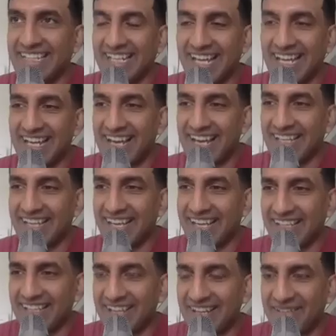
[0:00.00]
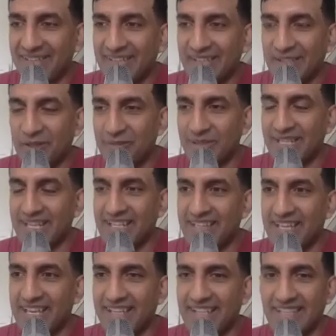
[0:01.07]
in, I really hope you take
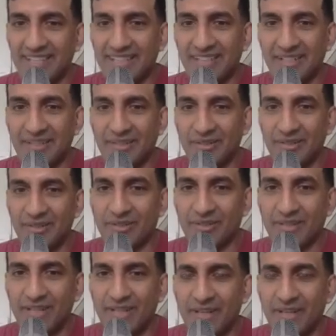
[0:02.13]
that lesson into